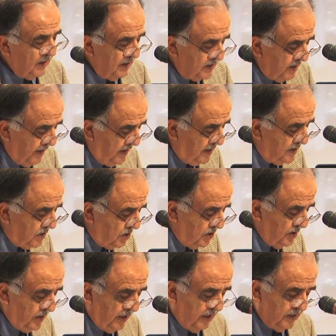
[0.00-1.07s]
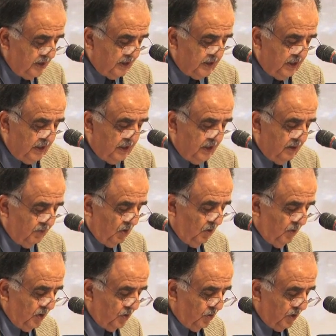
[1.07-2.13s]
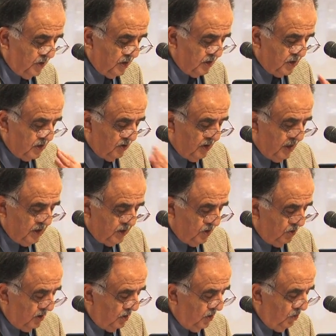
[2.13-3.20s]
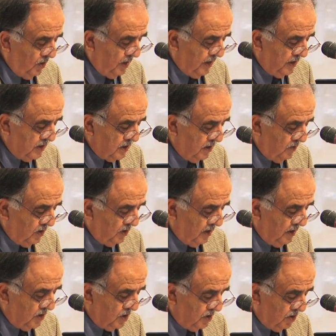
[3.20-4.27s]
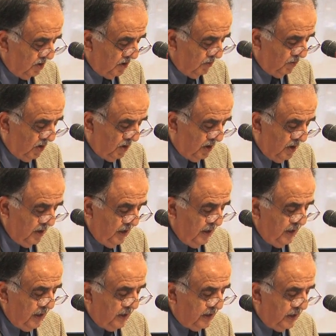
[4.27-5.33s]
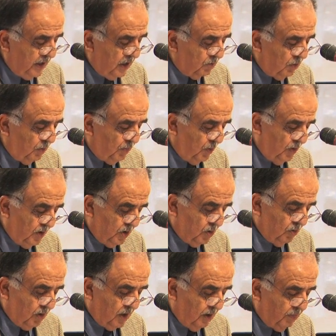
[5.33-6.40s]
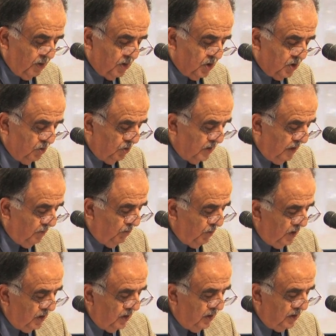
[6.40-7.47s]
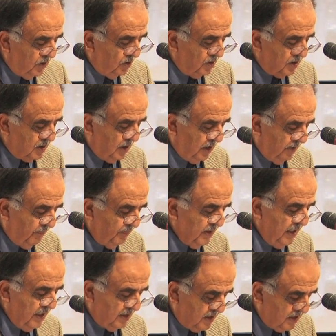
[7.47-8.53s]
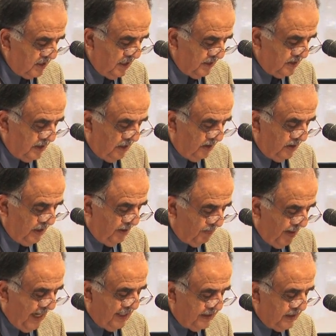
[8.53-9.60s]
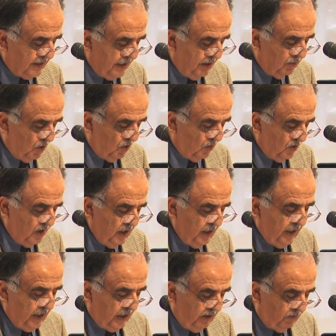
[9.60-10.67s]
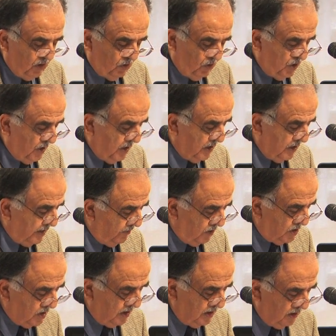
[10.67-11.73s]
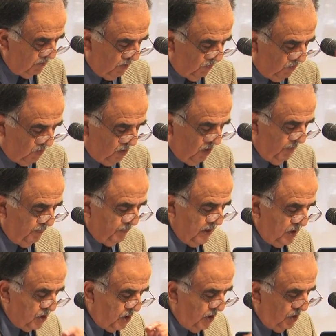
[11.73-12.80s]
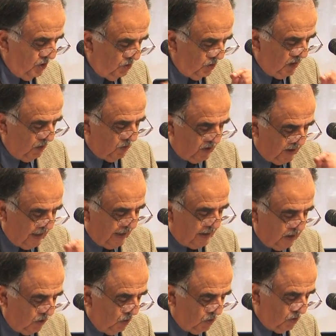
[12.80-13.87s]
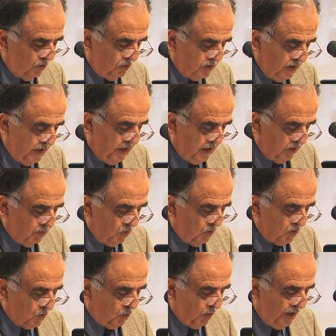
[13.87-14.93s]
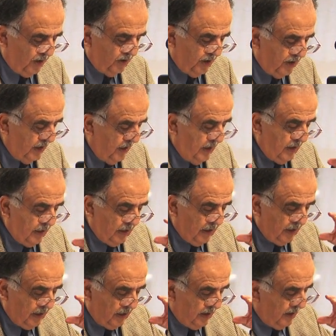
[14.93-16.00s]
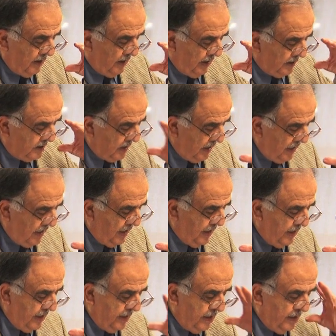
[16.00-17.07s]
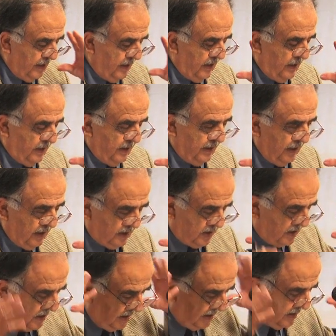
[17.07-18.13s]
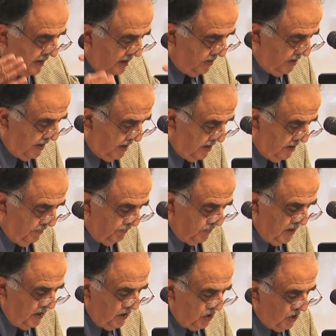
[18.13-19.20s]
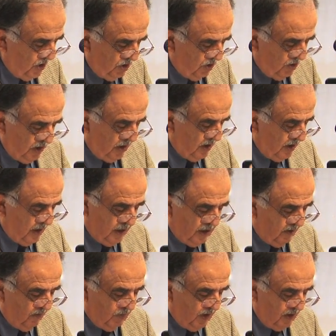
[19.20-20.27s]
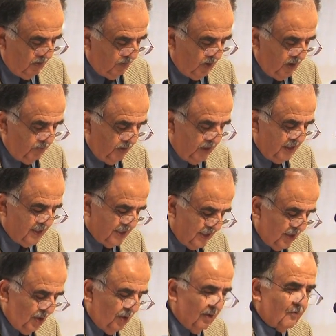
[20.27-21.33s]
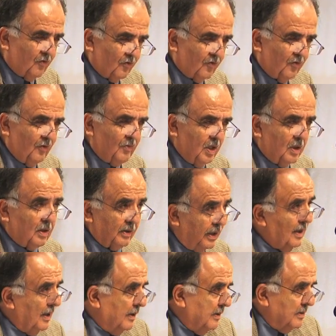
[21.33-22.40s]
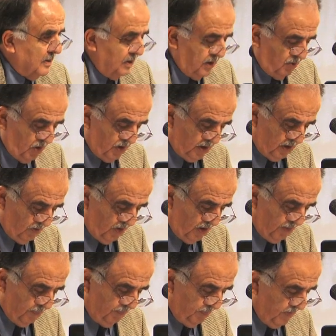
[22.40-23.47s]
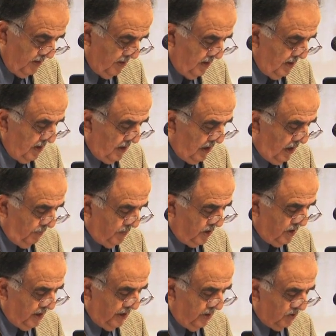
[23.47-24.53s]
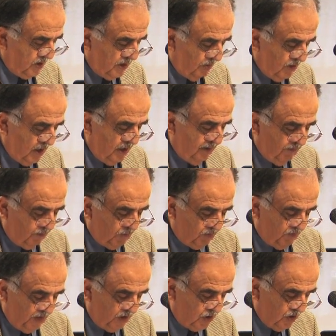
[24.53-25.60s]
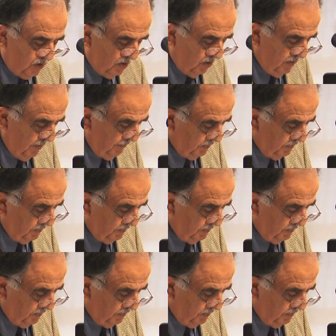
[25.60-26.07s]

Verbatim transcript: As they entered, they hesitated a moment to adjust their eyes to the low lights of the interior of the bar and Guillermo pointed to a couple of stools immediately to his left and sat down. Amanda came over, and even though she had never seen them before, she knew they were not locals. Guillermo was wearing uh, a tie and, and, he had slicked down hair. She knew that he had never been to the bar, but he still looked familiar. Yeah, he sees him on TV. Mm-hmm. Obviously, he was some kind of a professional.